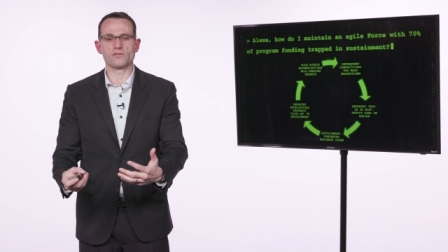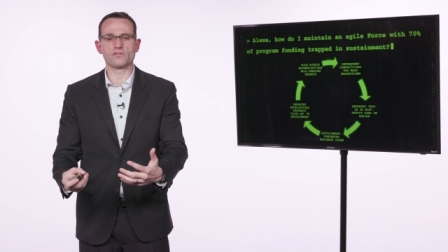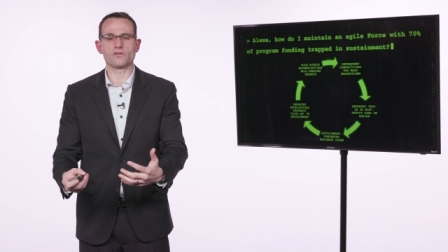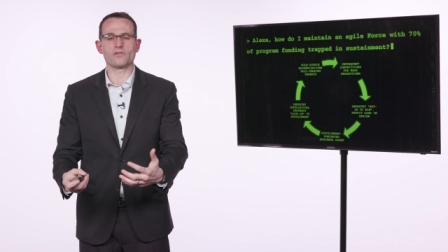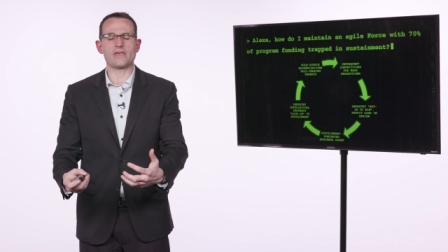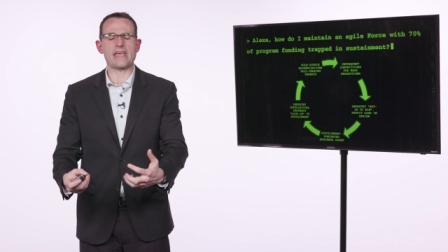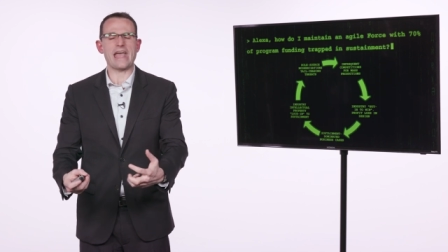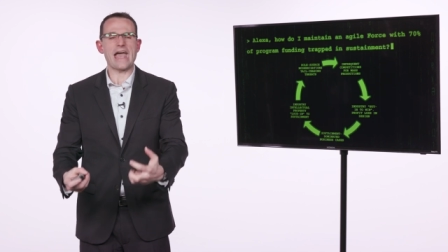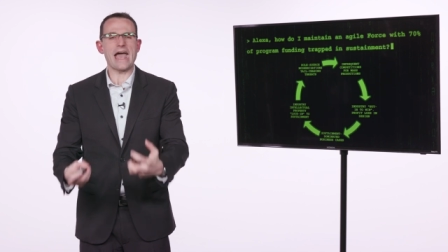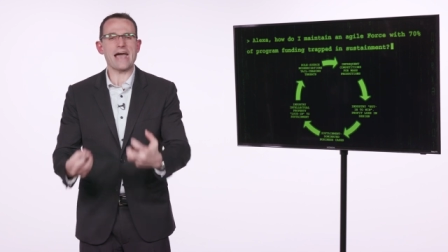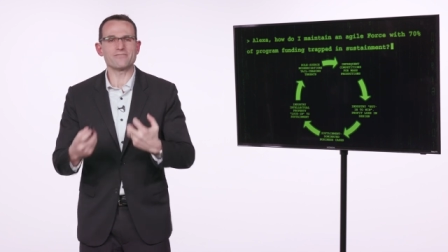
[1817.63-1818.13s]
so
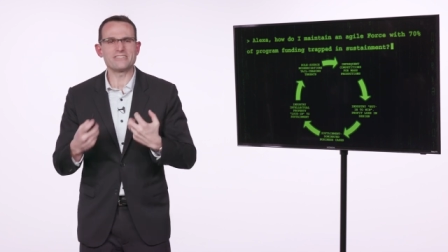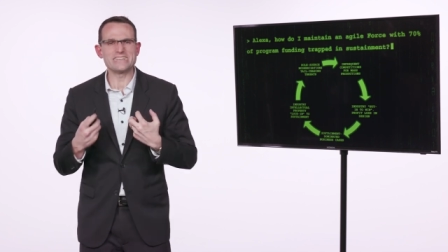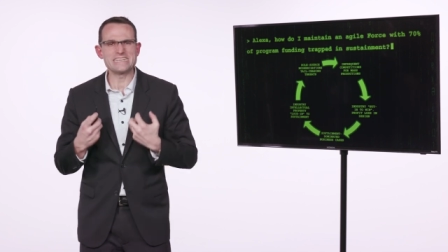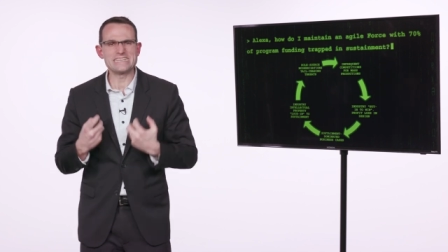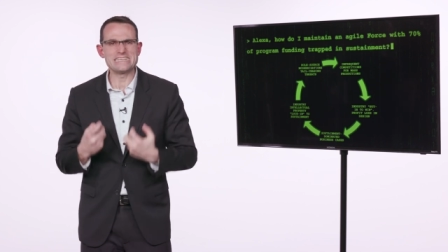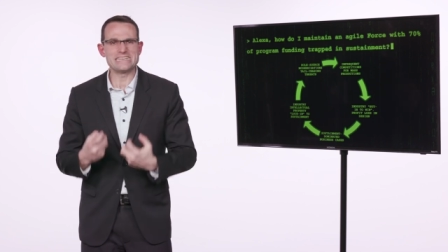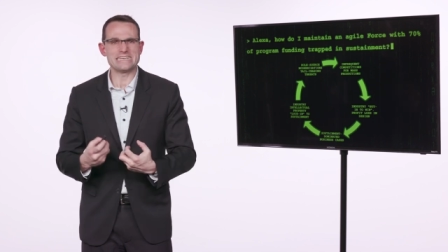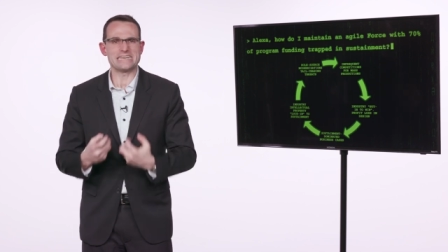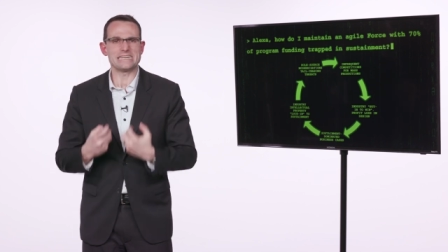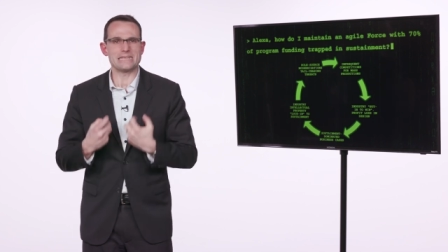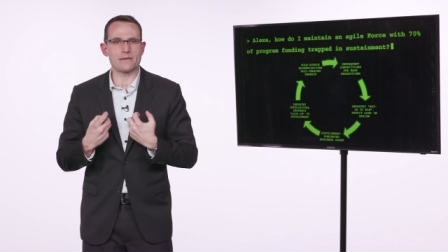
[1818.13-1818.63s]
they have to
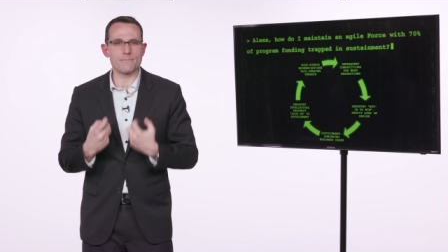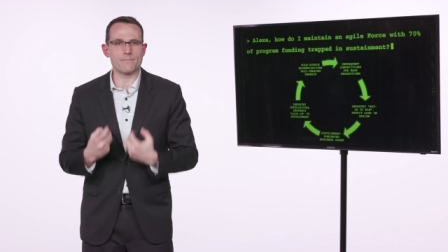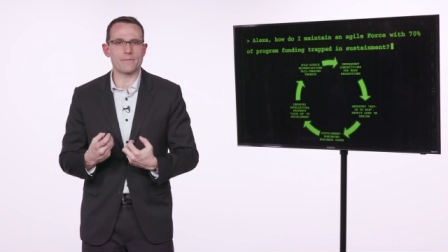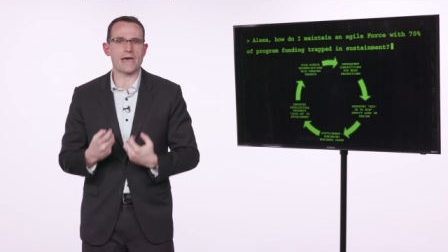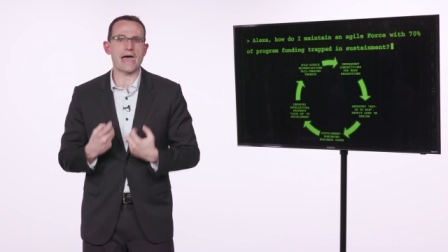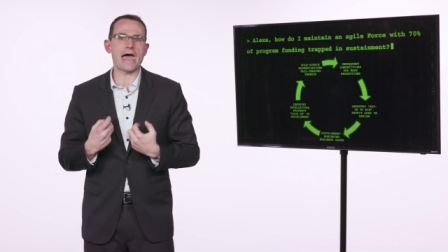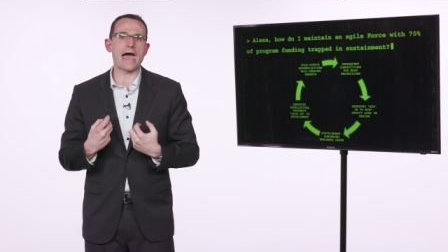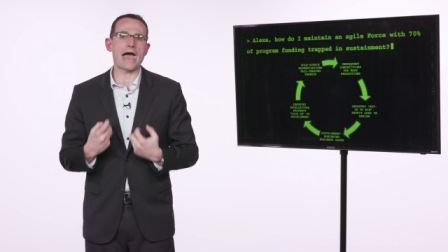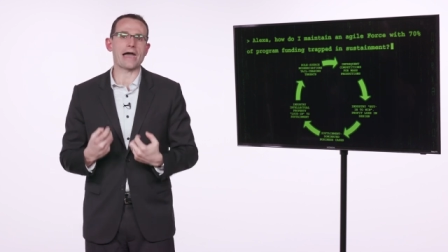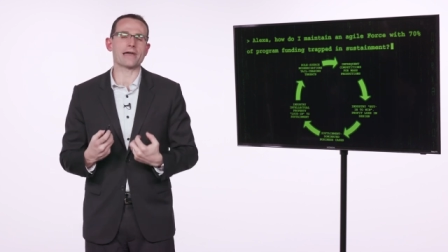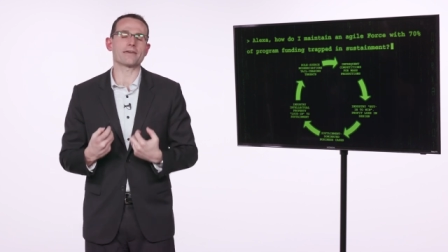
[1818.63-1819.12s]
get it
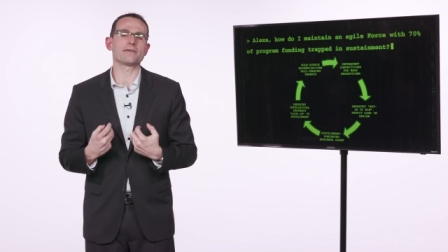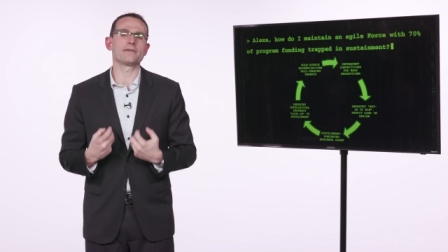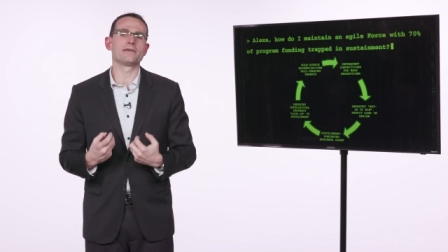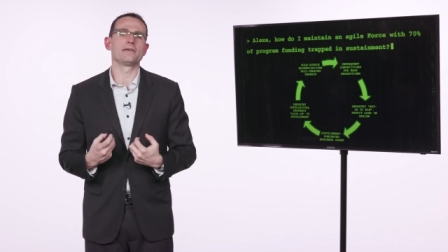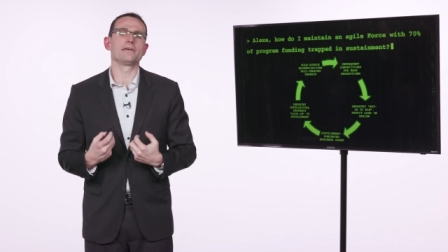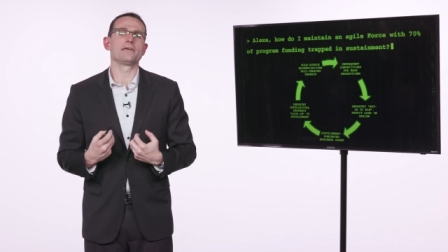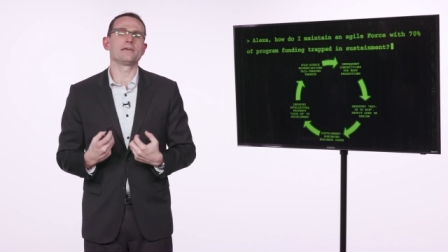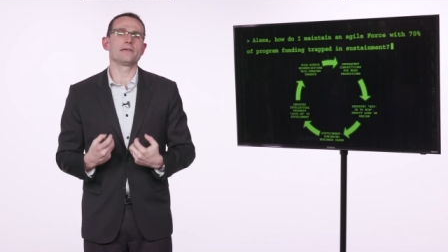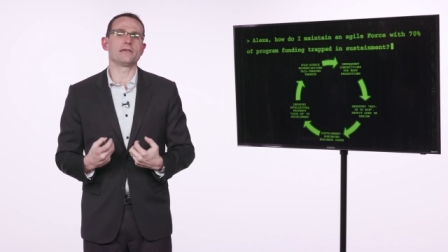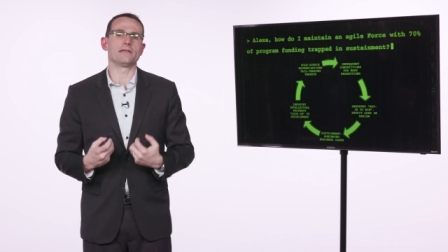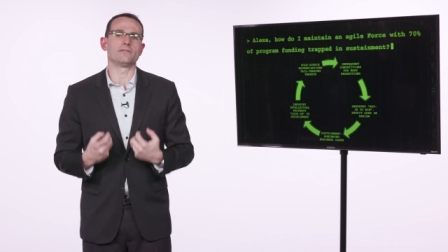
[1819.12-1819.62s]
back
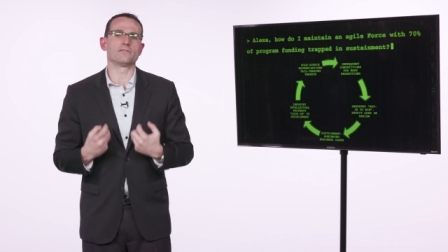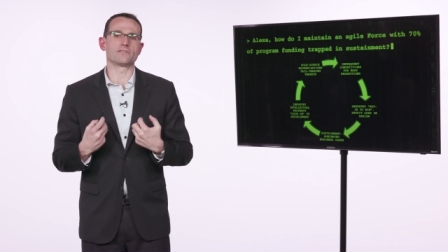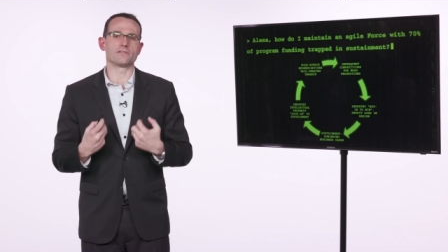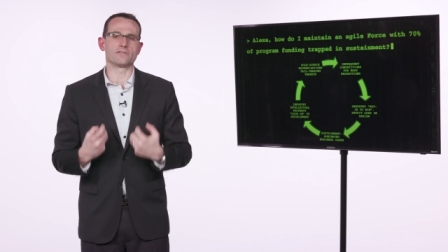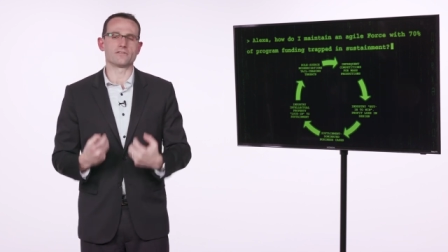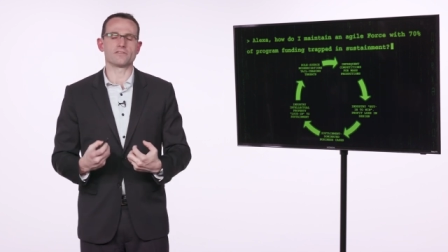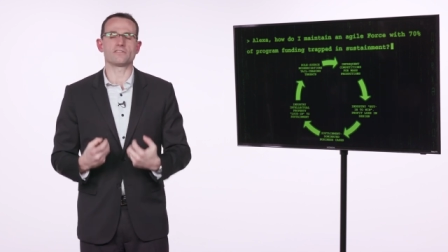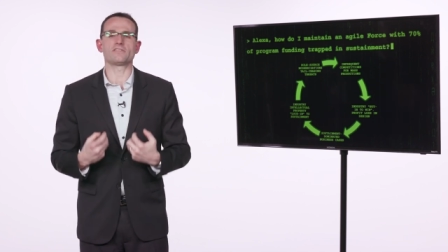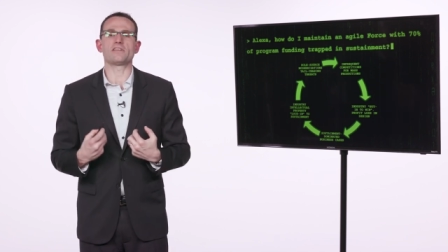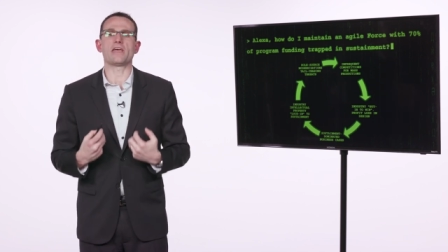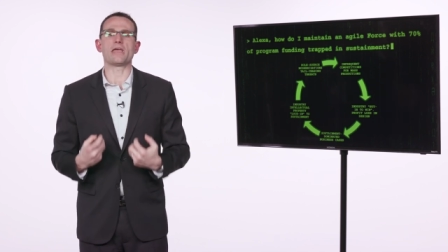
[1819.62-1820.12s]
in
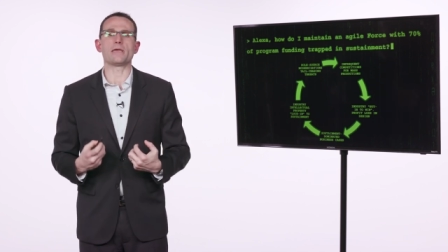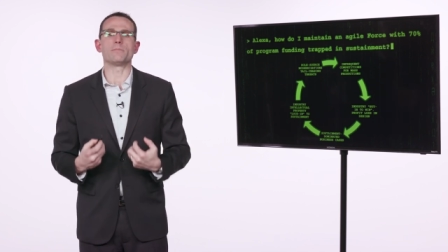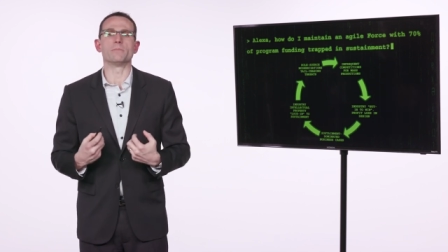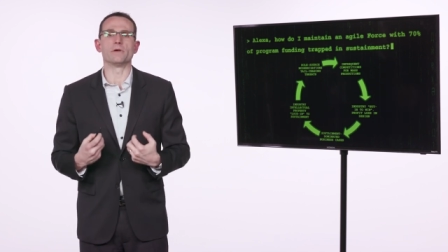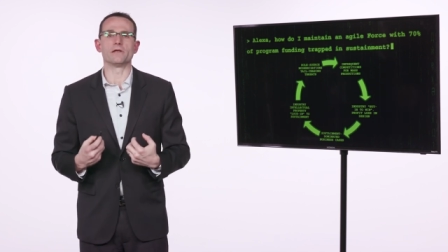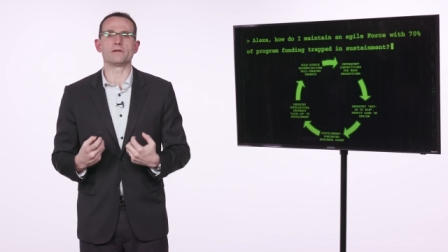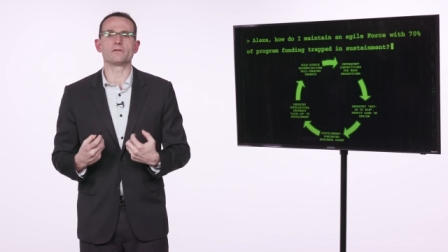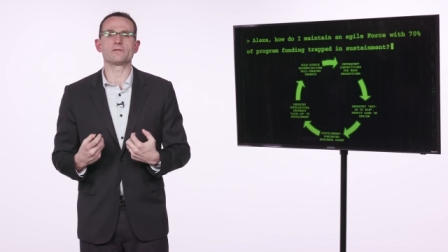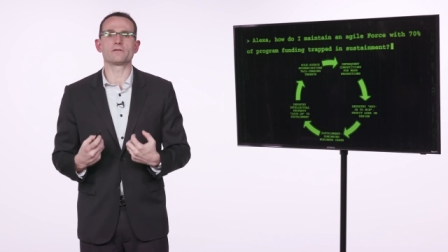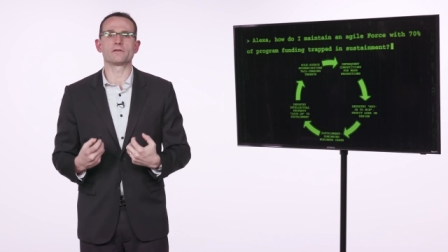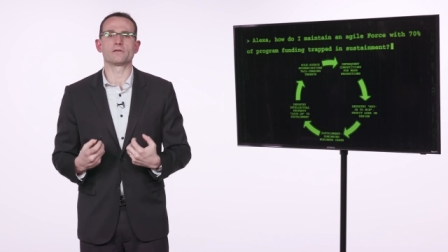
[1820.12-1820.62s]

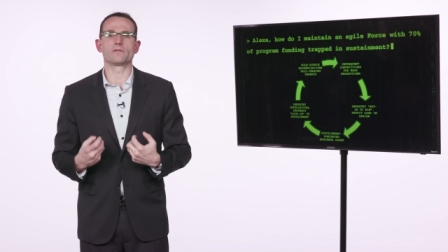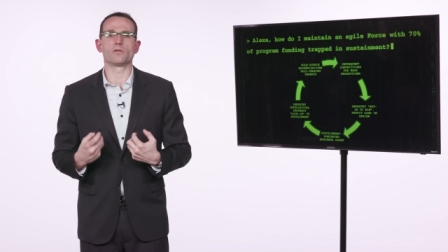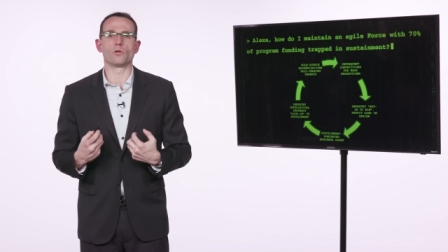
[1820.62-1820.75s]
sustainment,